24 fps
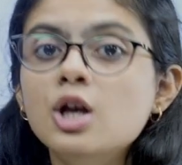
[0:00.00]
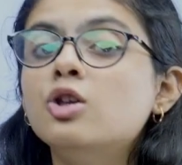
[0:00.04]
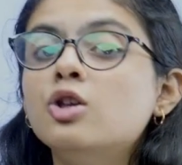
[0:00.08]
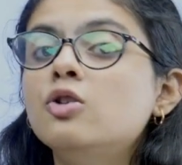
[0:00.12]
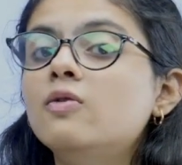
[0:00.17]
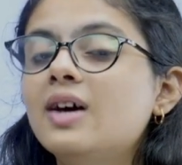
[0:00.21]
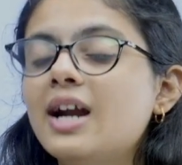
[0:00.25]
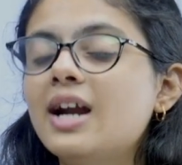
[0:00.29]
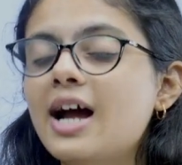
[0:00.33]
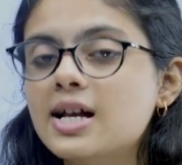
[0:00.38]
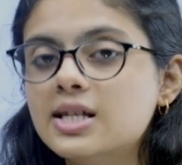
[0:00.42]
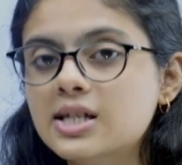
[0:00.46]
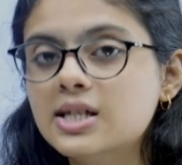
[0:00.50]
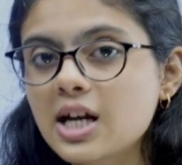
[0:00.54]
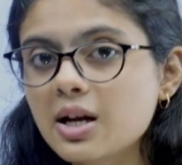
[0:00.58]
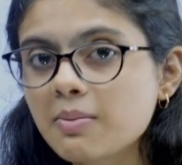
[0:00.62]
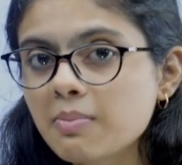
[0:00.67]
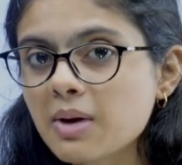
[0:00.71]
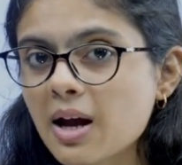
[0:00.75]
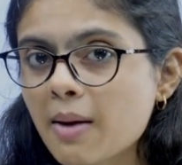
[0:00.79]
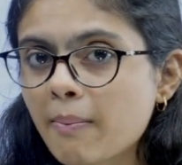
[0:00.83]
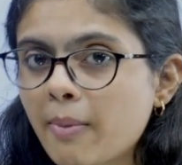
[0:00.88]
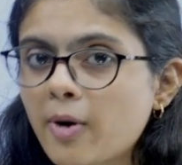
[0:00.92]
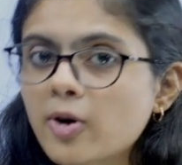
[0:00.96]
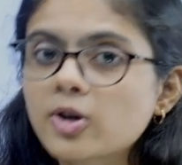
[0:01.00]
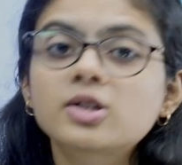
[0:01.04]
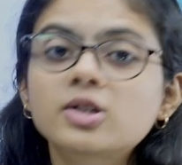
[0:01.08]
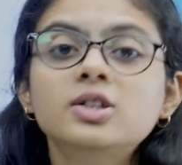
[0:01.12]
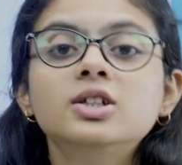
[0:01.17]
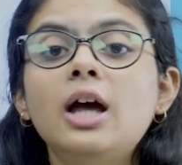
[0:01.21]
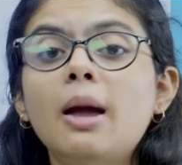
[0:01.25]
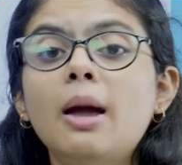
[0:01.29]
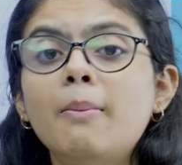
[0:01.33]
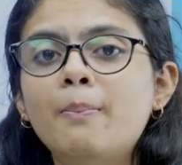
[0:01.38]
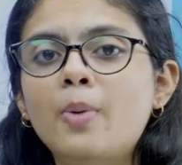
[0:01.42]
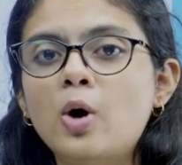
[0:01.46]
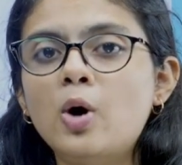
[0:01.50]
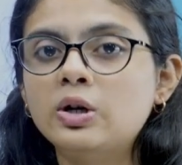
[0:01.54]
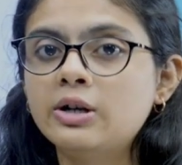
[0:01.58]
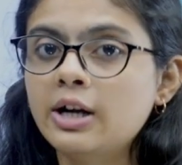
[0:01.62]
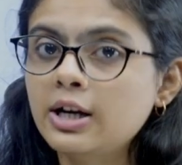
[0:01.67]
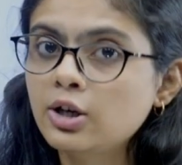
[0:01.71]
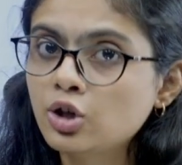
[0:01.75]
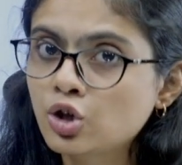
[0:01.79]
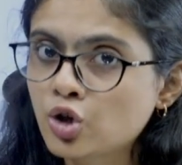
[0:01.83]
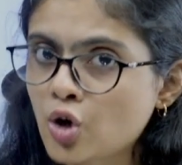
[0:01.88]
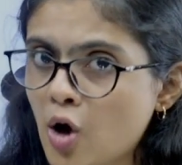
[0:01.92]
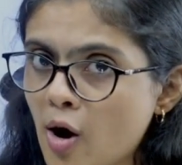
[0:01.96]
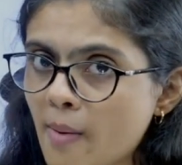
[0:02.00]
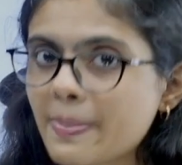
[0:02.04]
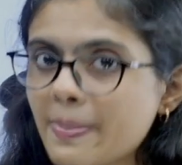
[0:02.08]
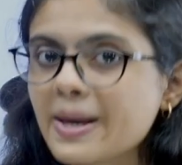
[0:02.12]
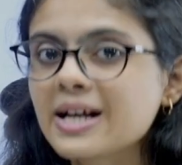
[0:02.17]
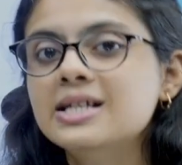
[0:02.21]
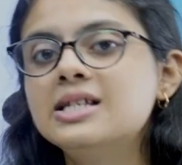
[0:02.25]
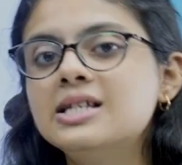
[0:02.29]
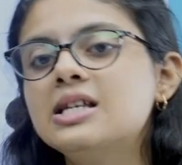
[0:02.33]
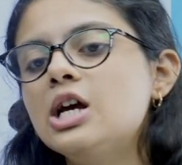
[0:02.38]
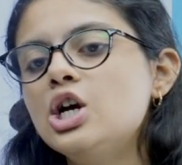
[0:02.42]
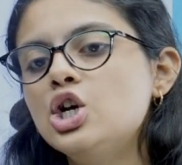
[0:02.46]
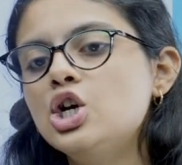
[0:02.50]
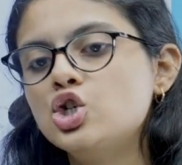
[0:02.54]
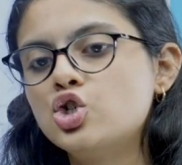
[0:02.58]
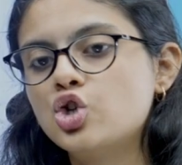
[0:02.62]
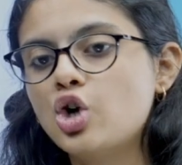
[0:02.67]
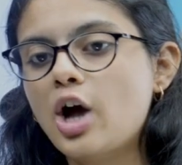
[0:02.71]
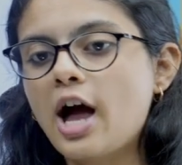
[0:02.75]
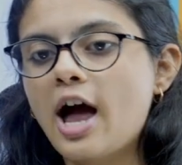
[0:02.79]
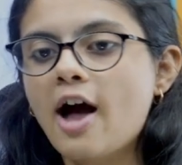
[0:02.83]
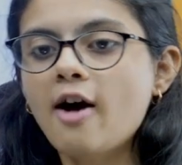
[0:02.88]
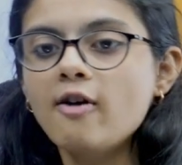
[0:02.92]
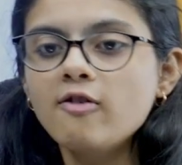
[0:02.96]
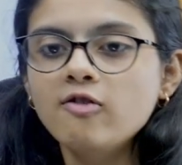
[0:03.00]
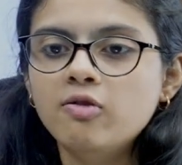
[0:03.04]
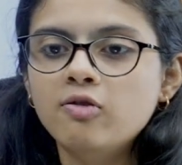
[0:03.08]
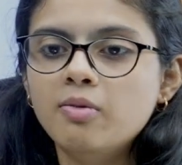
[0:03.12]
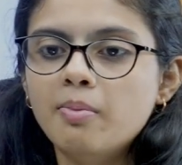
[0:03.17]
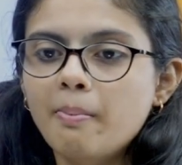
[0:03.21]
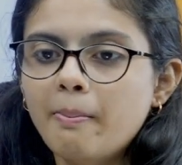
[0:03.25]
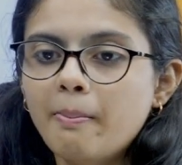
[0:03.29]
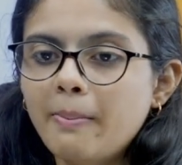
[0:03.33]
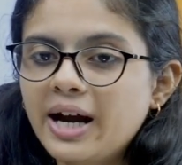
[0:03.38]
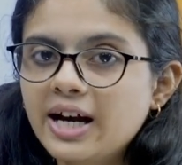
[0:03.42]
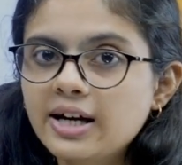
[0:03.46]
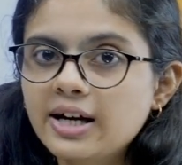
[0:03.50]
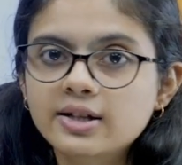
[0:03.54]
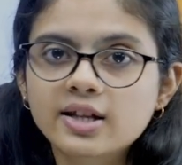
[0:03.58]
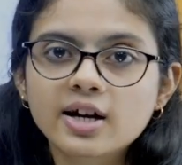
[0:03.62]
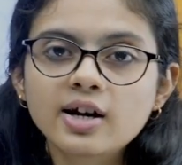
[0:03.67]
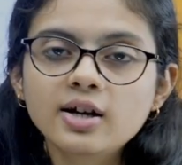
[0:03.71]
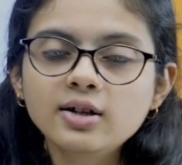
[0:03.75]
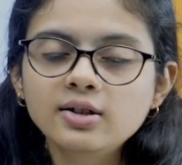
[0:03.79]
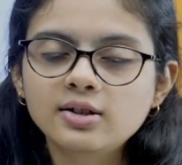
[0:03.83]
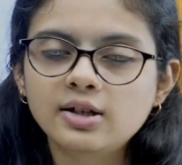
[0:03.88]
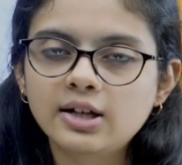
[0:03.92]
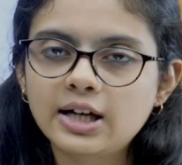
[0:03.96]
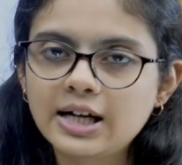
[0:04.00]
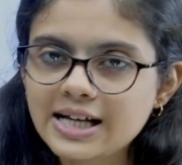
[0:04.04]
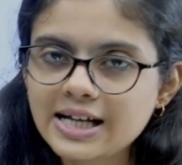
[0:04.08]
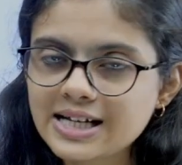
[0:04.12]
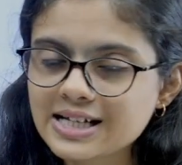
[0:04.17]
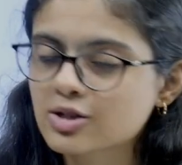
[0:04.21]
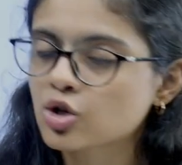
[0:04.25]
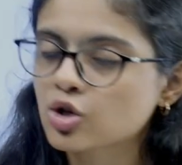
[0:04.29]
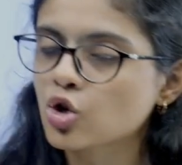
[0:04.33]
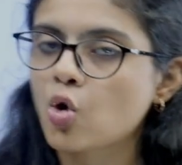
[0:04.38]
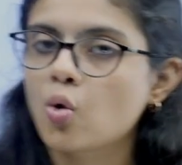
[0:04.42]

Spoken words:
You were asking me about important topics, so I have made the list